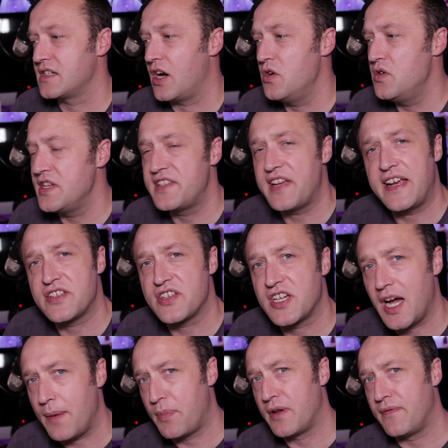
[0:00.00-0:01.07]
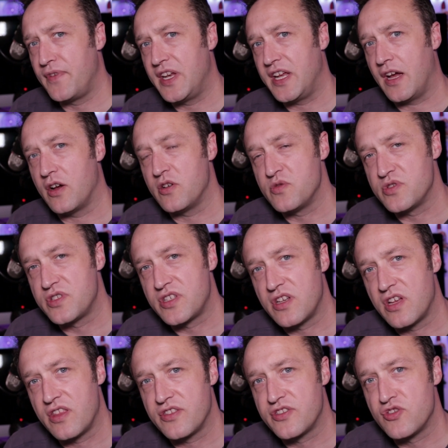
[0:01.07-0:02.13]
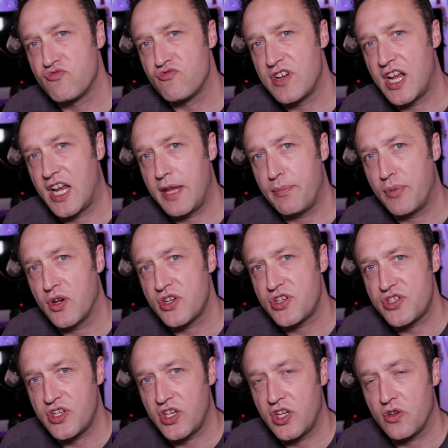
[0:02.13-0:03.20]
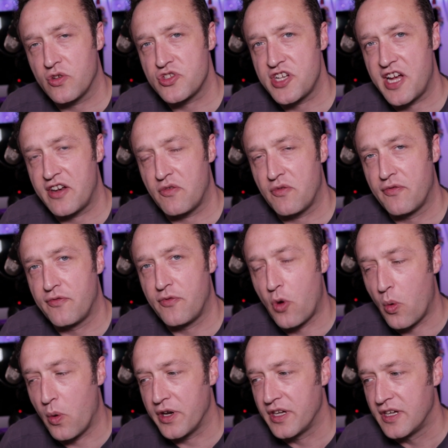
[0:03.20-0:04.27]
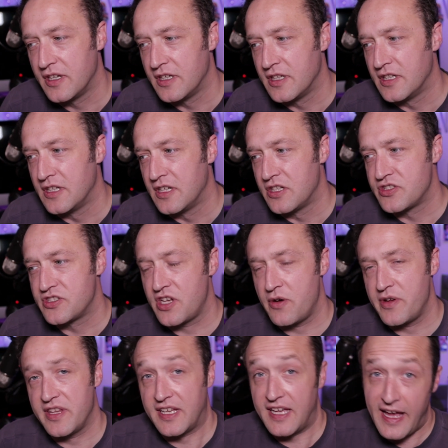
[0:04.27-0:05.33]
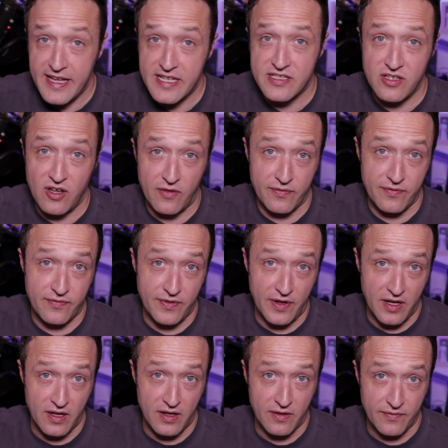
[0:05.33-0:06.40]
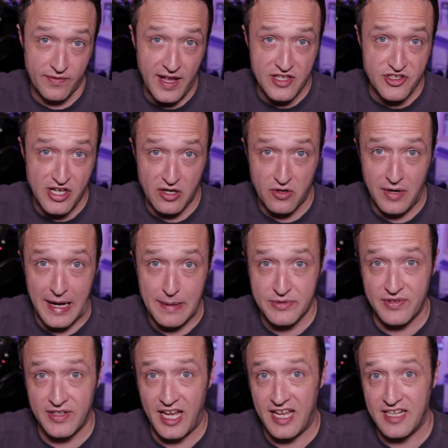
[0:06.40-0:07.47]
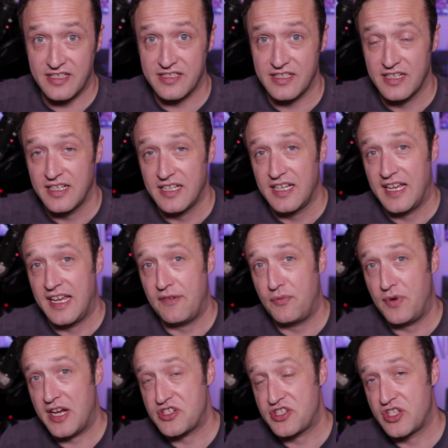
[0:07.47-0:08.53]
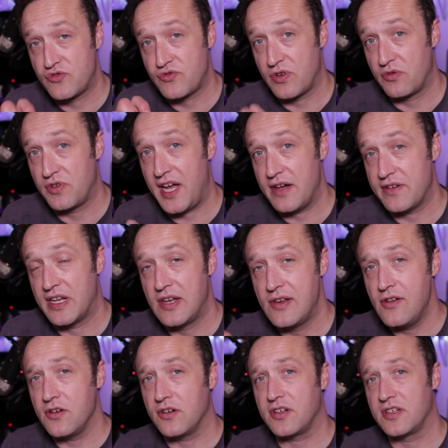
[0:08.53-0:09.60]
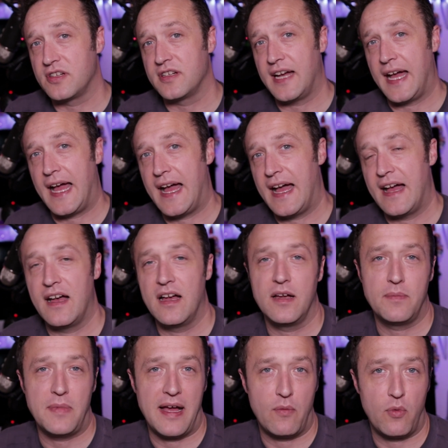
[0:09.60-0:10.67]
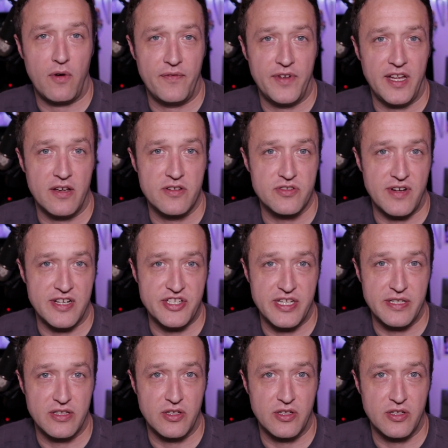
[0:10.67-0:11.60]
only takes a couple of videos to really push your channel forward. So in the case of, uh, of that channel, Apps for Kids, if we actually drill down and look um, at what videos are actually